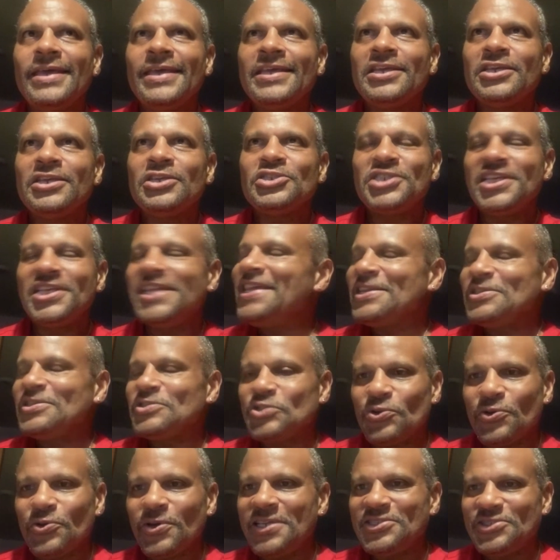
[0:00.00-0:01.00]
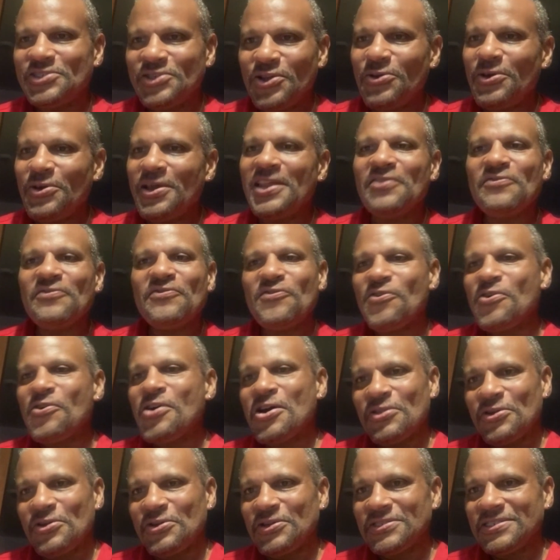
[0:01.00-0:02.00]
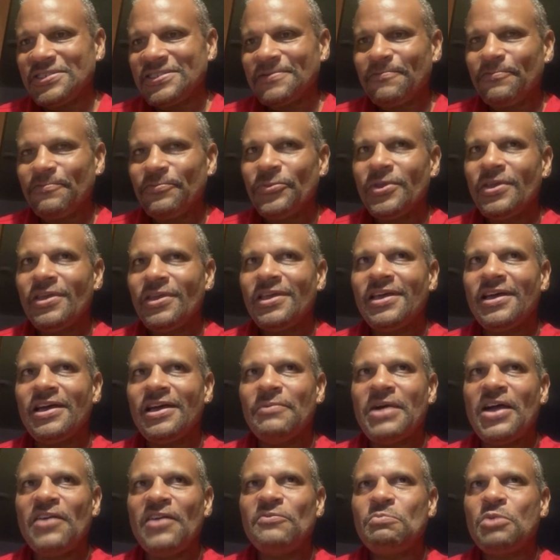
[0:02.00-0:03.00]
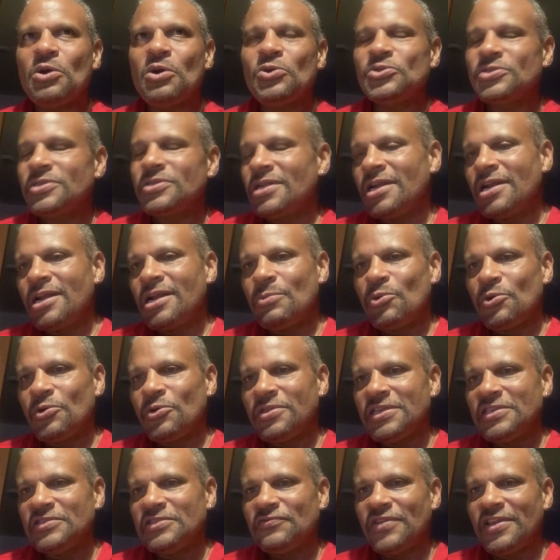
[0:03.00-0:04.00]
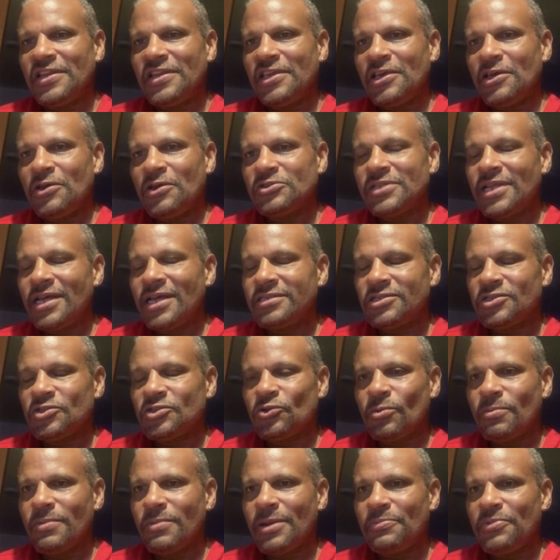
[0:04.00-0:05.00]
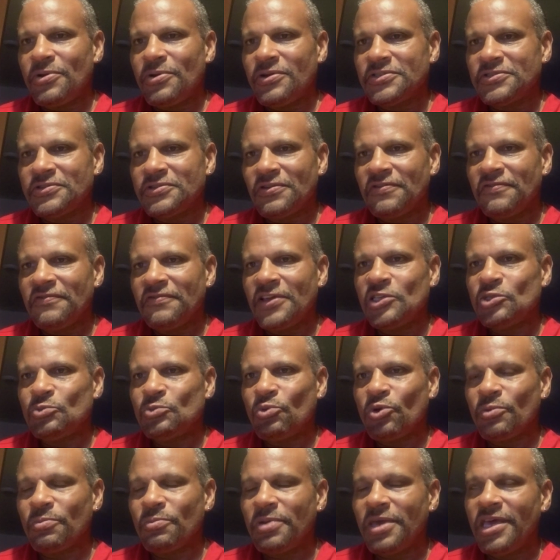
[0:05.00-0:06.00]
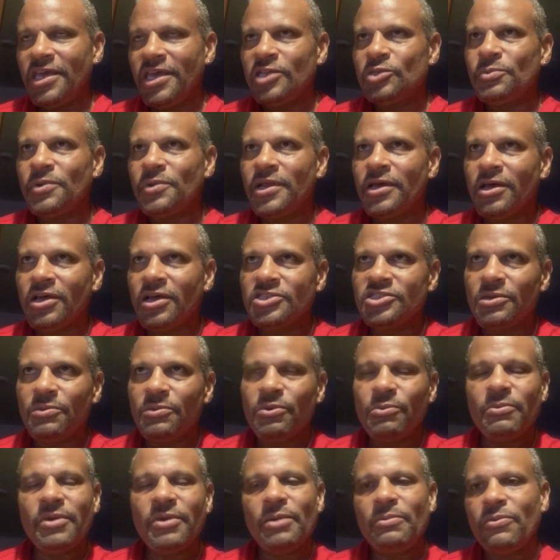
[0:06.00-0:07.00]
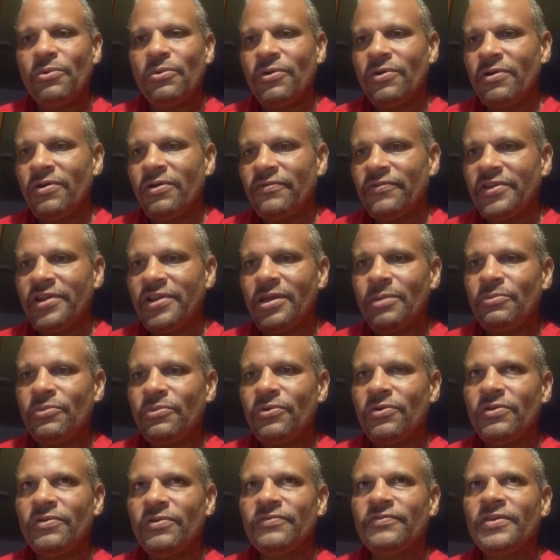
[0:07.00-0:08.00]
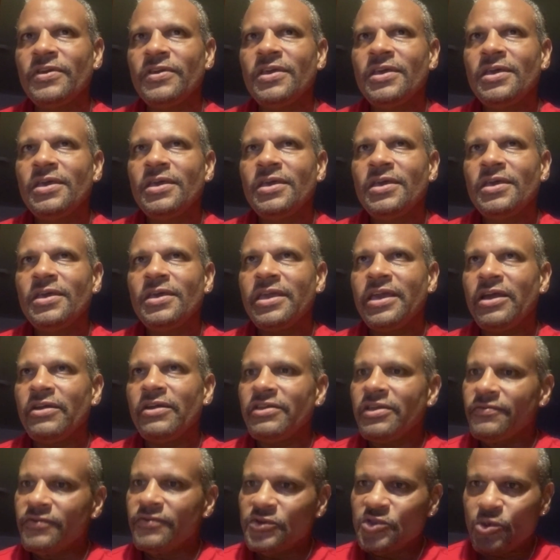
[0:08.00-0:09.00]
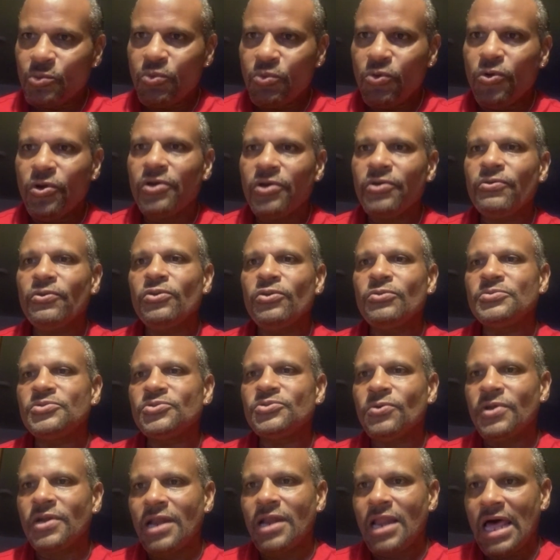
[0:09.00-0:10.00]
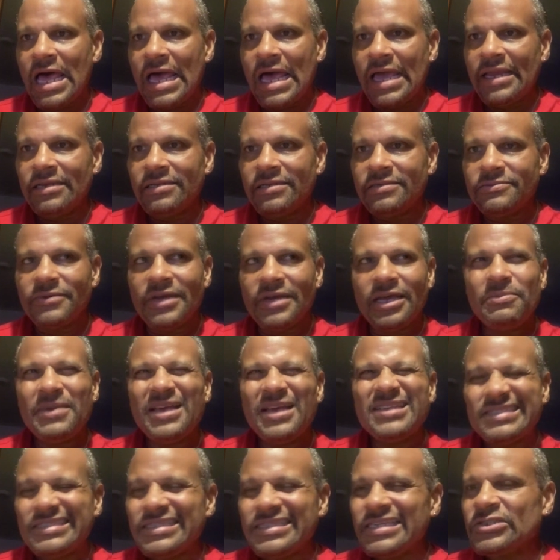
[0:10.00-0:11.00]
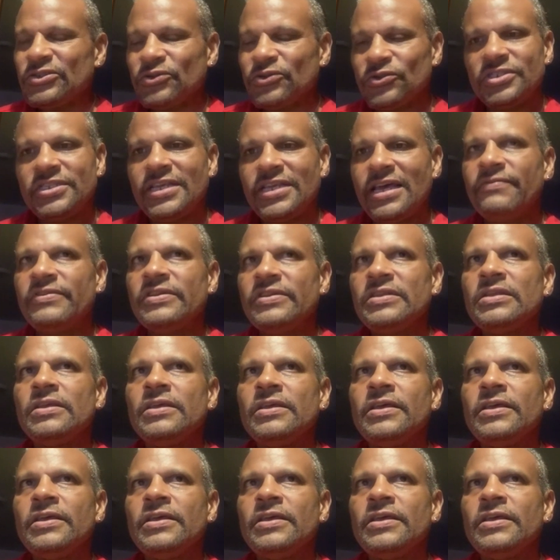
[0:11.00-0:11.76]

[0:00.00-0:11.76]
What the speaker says: She enjoys doing it for others. I've posted a number of these videos, not just on my personal Facebook page, but I also am a member of a number of caregiver support groups online, probably about 6 or 7,